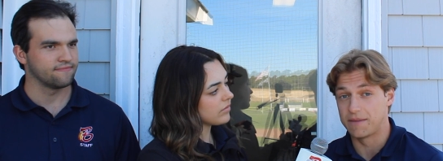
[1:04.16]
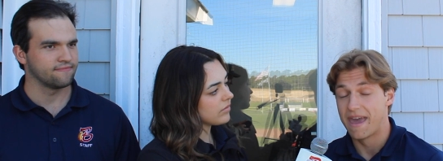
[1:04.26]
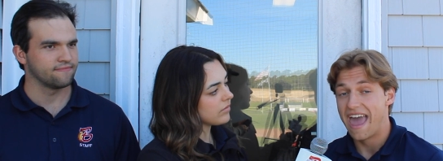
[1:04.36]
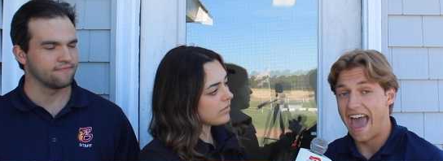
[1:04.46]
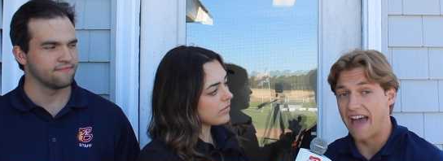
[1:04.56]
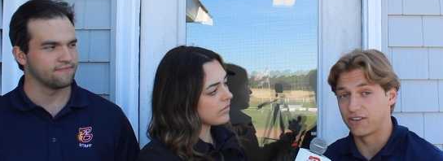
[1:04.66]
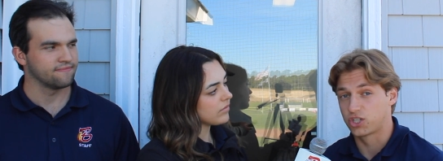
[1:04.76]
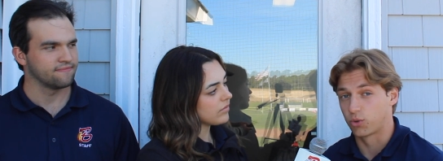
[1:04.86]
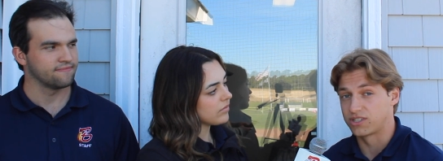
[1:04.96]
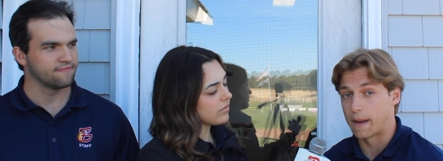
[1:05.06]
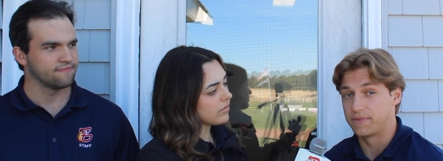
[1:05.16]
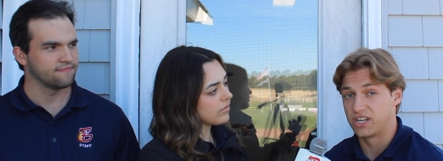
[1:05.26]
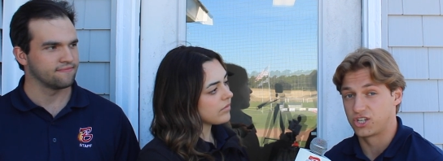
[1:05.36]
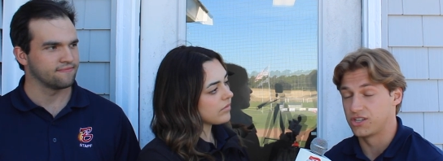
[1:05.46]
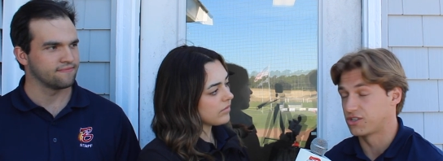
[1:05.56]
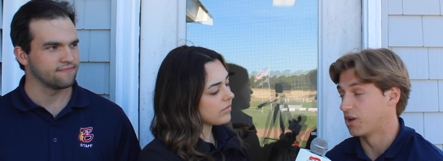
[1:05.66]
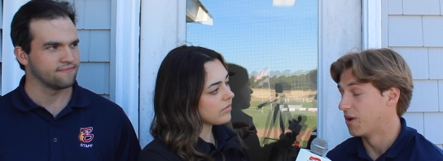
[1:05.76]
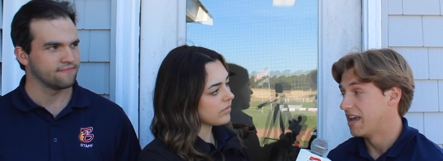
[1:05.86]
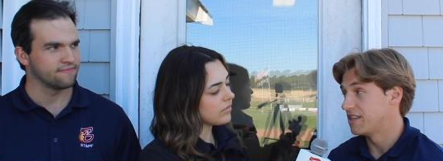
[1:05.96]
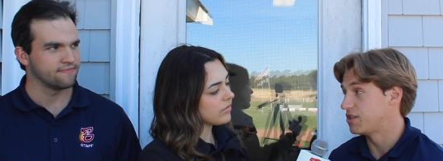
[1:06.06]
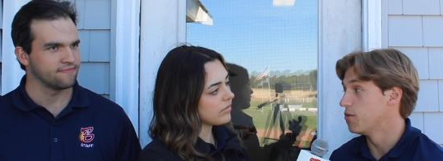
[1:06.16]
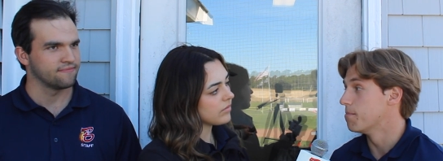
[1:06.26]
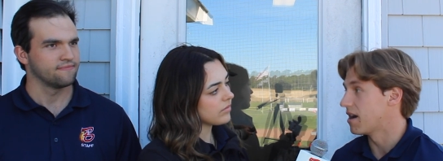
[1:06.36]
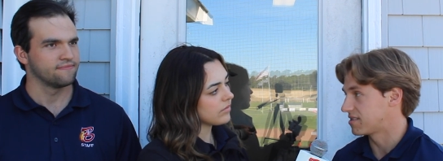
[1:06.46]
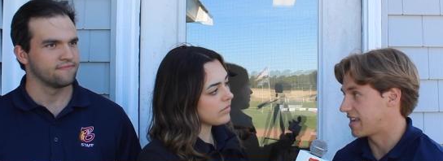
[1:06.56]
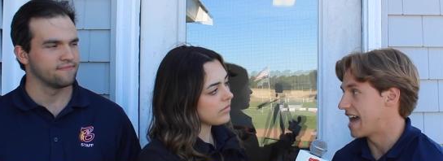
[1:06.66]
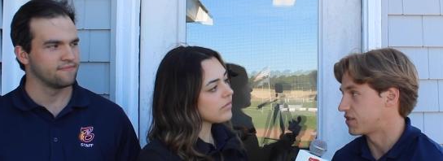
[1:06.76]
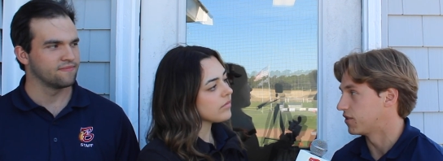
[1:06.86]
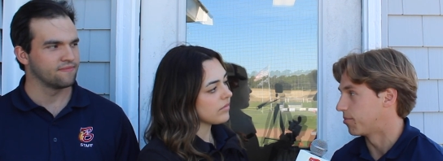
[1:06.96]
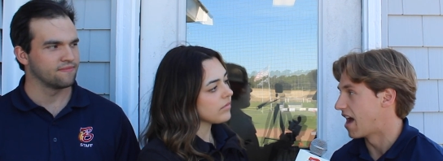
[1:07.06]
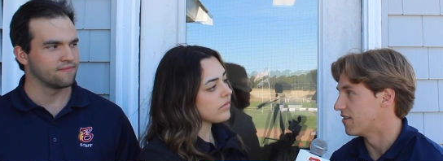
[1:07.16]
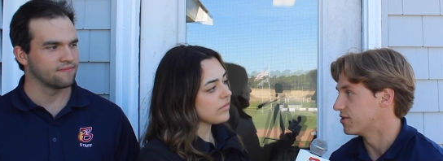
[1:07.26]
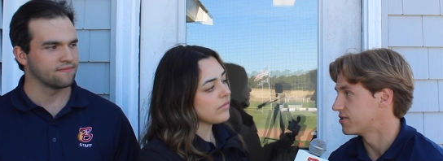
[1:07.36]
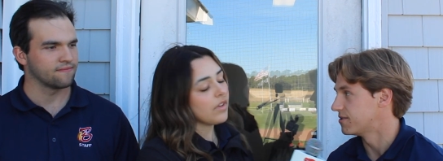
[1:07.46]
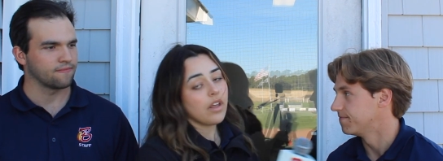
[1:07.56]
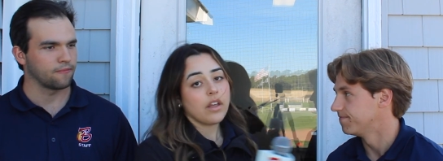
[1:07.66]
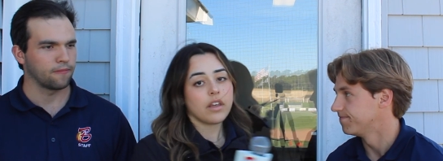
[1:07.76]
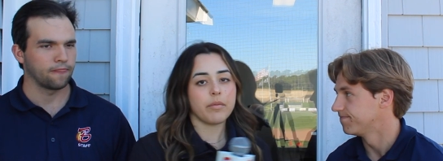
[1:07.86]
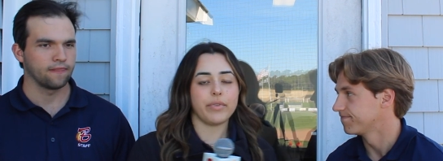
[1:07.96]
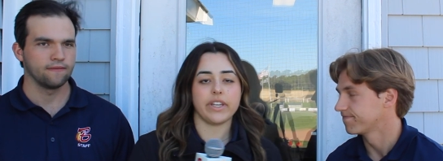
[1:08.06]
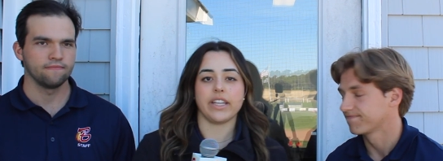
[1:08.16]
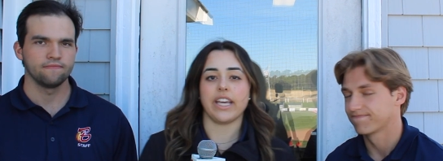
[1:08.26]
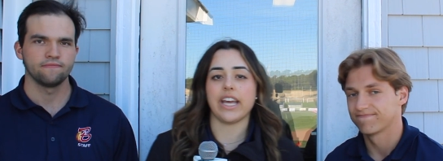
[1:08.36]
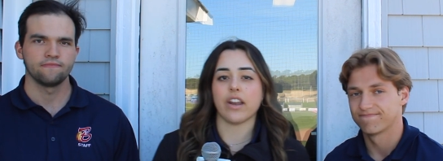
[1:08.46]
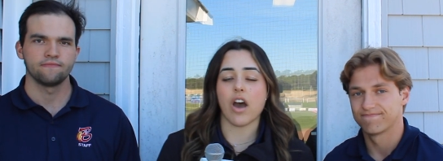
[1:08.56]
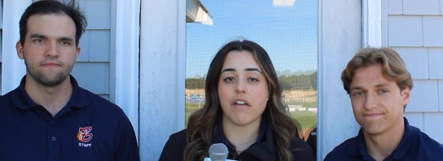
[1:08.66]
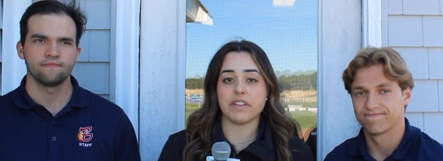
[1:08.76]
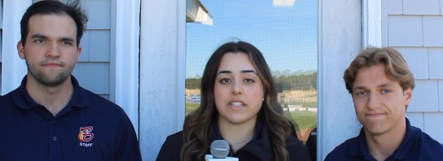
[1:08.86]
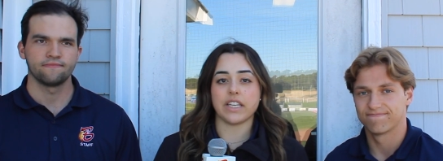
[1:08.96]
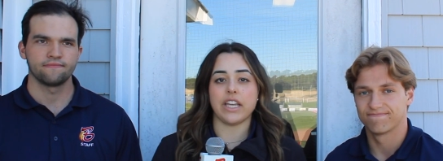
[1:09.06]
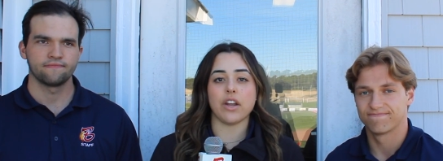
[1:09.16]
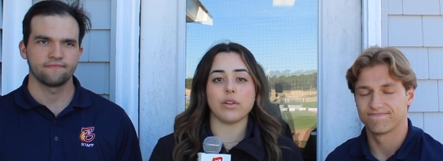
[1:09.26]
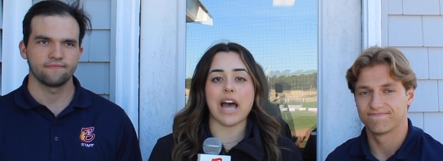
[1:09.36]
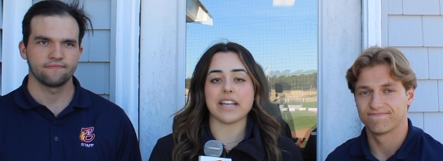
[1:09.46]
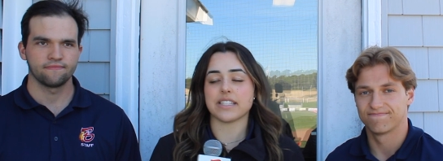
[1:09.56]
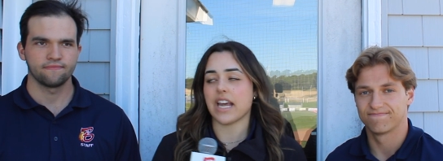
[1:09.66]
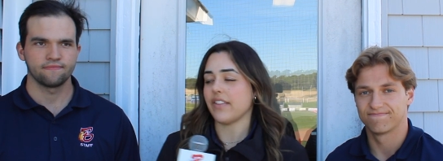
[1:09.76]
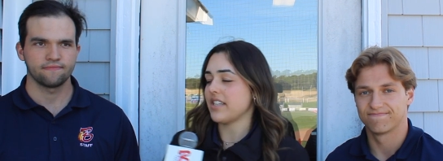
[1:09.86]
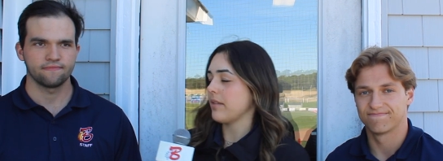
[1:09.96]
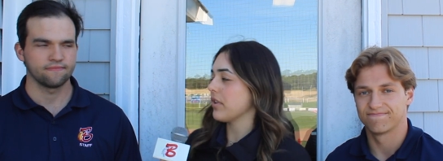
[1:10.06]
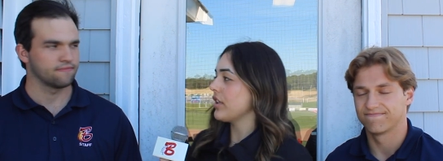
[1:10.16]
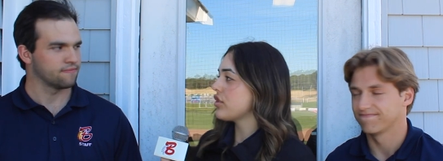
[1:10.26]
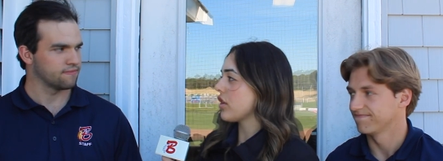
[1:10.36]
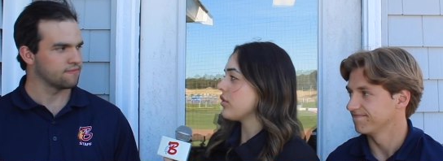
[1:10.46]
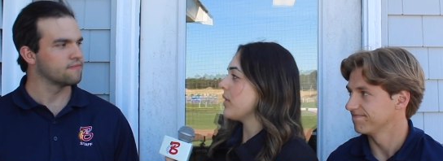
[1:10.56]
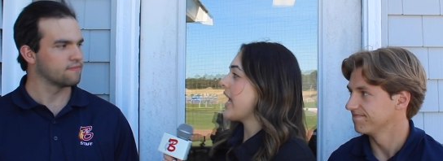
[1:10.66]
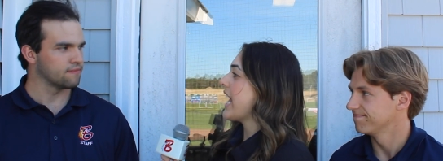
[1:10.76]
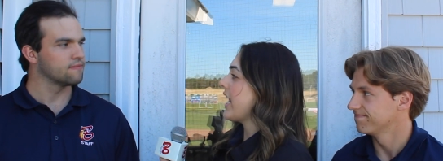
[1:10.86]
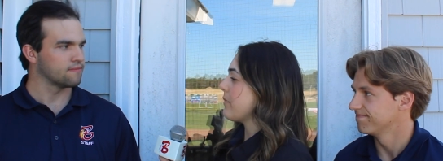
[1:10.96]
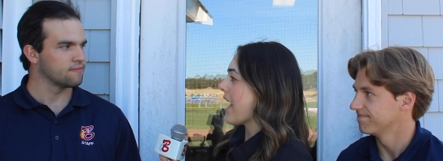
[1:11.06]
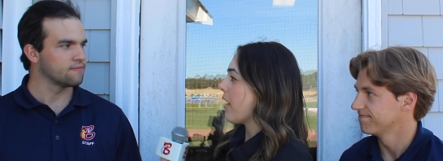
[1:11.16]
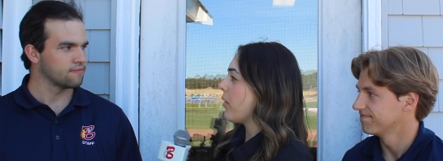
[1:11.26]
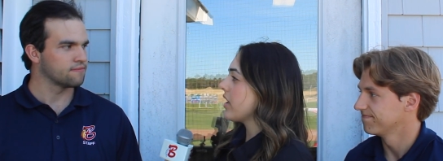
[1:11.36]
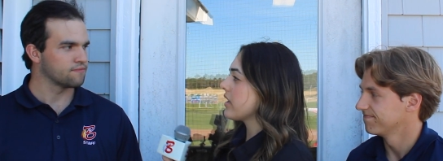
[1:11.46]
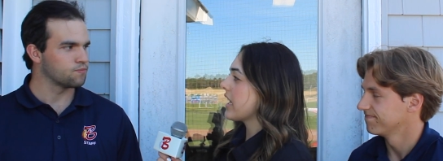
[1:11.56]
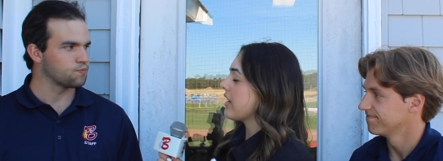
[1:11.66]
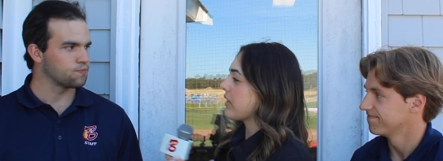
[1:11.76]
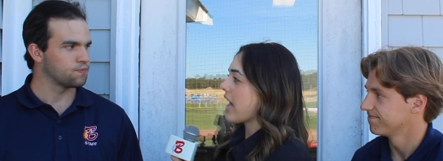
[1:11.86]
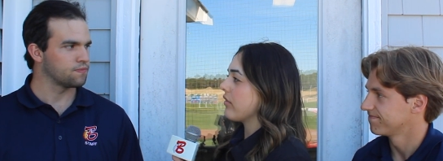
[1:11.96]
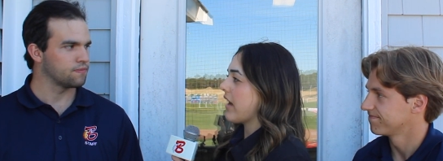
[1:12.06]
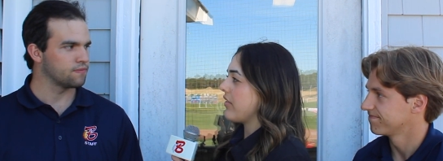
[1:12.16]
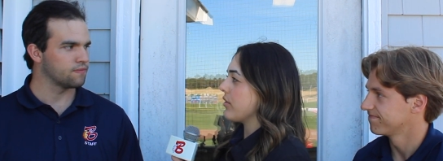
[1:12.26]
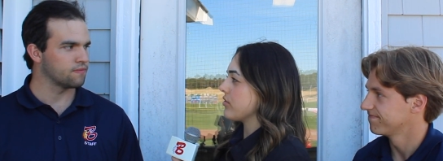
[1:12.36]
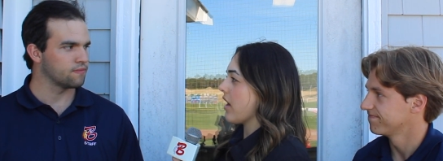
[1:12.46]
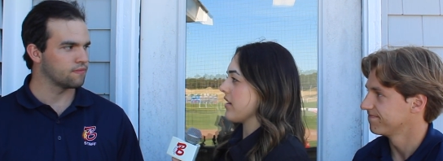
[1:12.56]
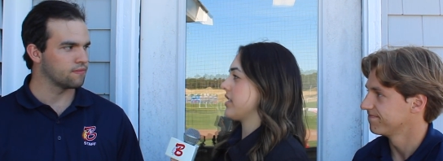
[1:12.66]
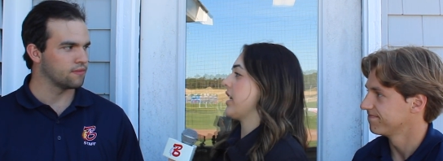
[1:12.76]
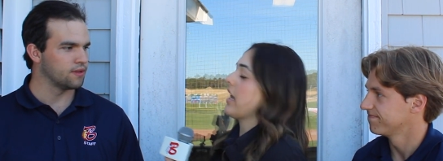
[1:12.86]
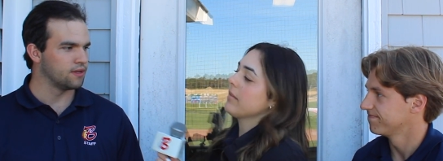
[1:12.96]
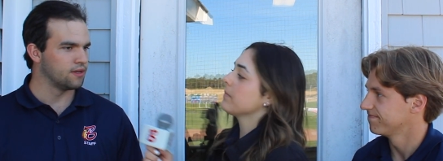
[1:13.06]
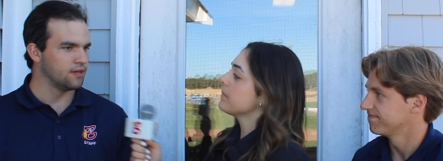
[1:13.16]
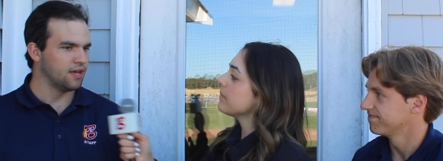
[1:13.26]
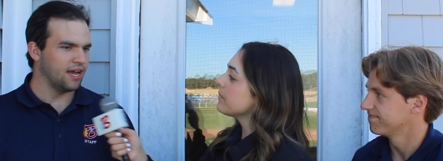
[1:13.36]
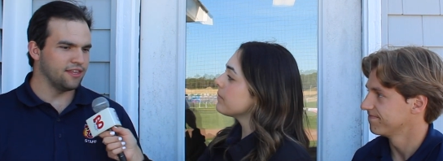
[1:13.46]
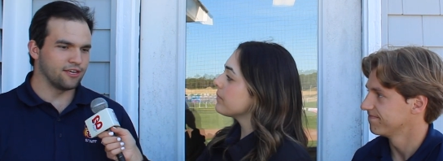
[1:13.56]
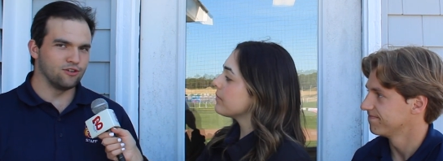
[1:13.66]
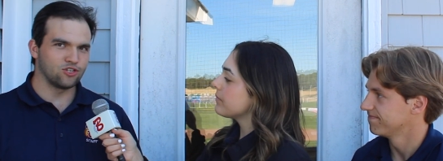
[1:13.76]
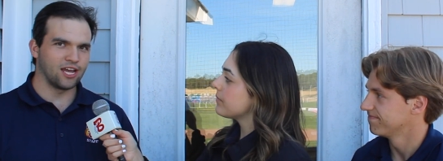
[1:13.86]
Speaker 1: team at the shortstop position. So, two must gets for the Bravos.
Speaker 2: Completely. And obviously, you know, last night the team really struggled with hitting Matt. What can kind of right those wrongs today?
Speaker 1: I think you